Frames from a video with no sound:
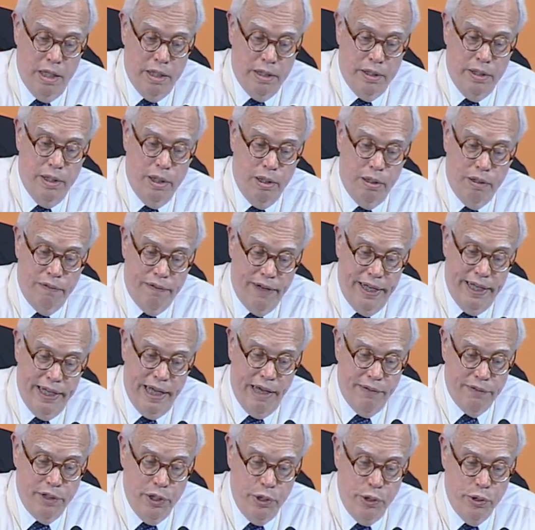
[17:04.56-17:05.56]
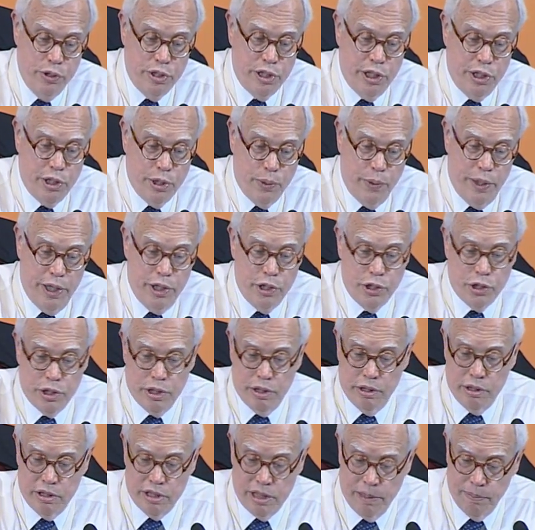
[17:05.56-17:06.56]
you know, if I have a new
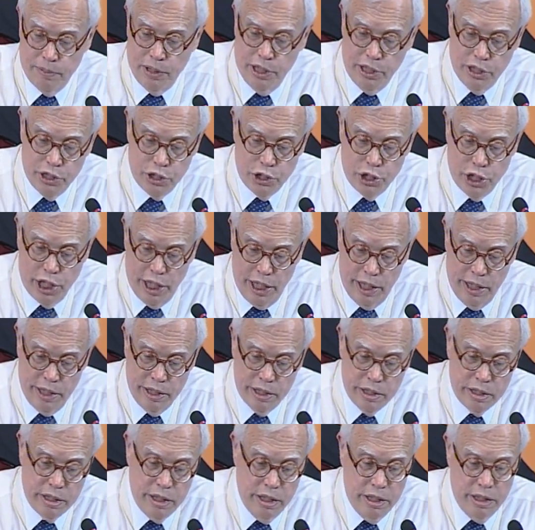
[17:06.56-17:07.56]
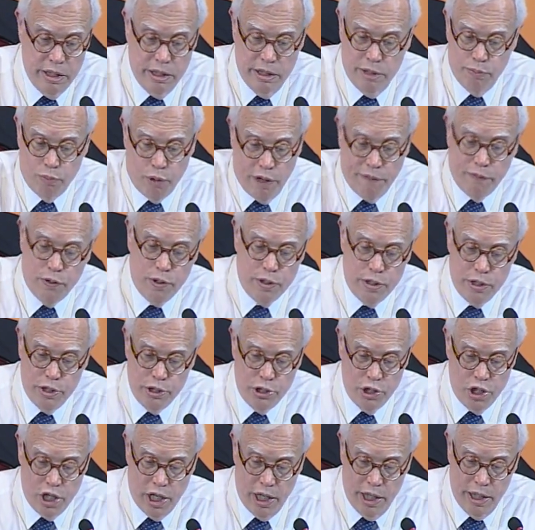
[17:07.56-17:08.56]
situation, something has changed, the preference
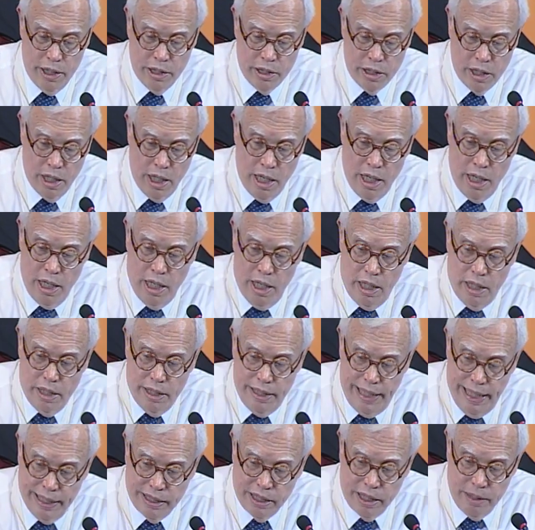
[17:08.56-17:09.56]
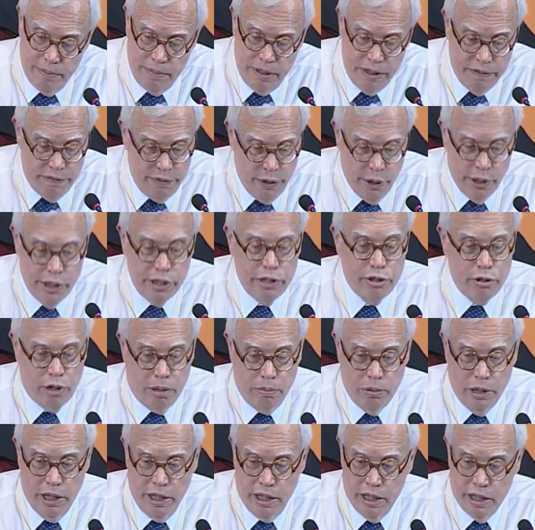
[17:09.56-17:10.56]
has changed, that can be a very
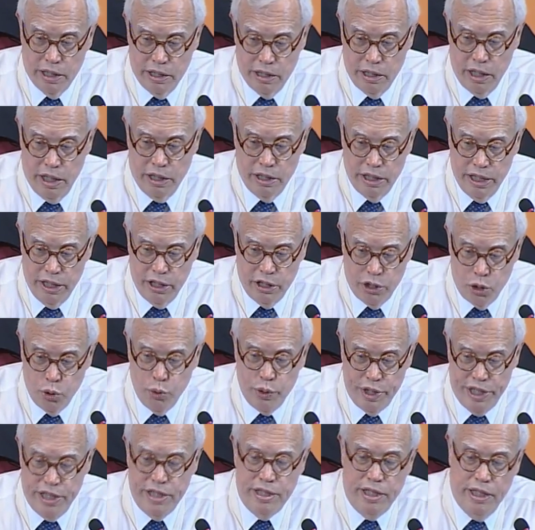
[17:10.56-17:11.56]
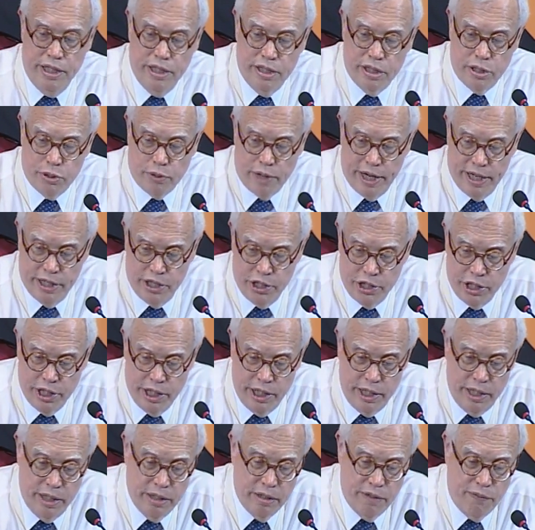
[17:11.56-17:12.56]
troubling and, and too easy strategy.
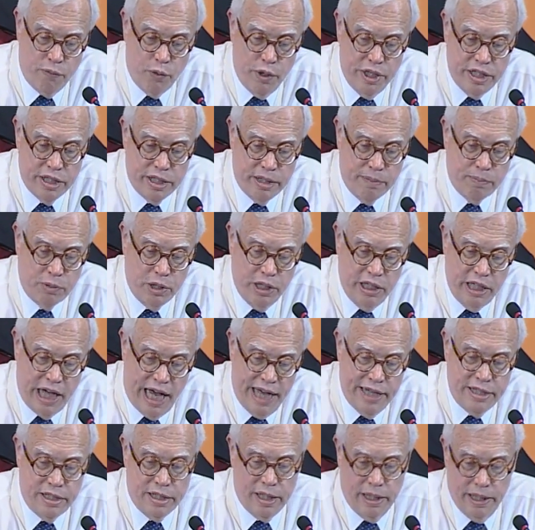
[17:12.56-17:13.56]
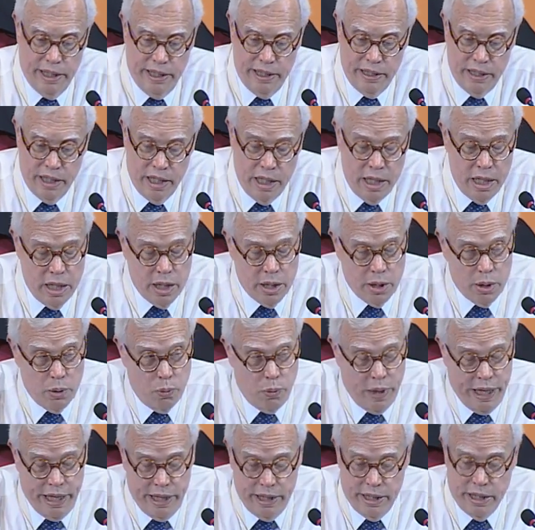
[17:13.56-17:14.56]
Here, if we simply isolate the
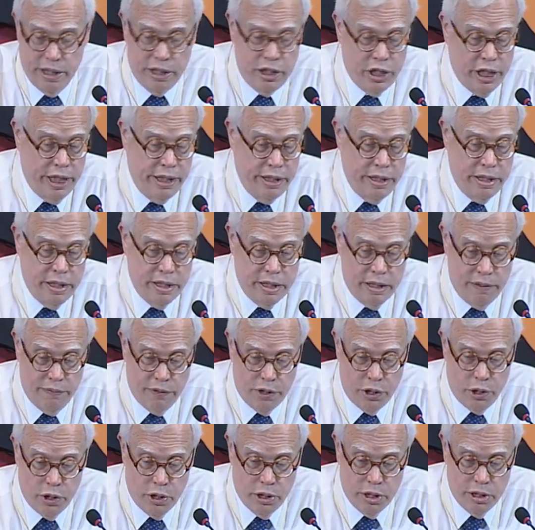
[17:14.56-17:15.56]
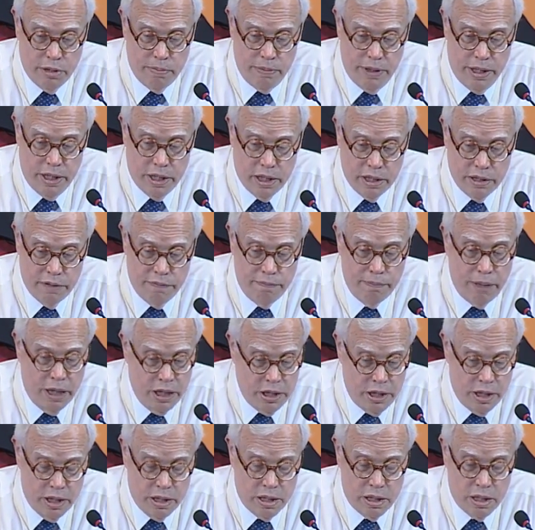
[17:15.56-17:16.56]
way that changes have occurred because of
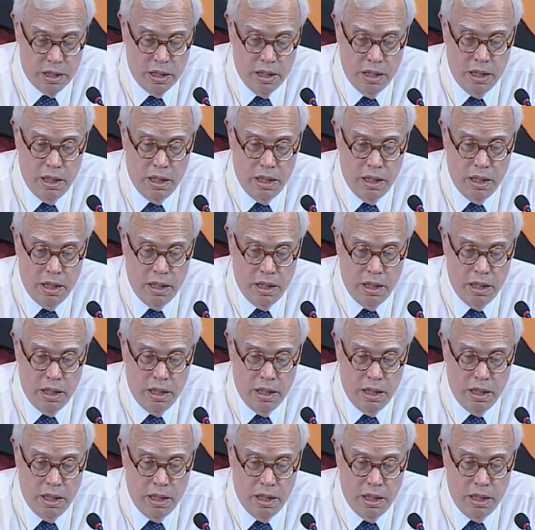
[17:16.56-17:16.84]
budgets,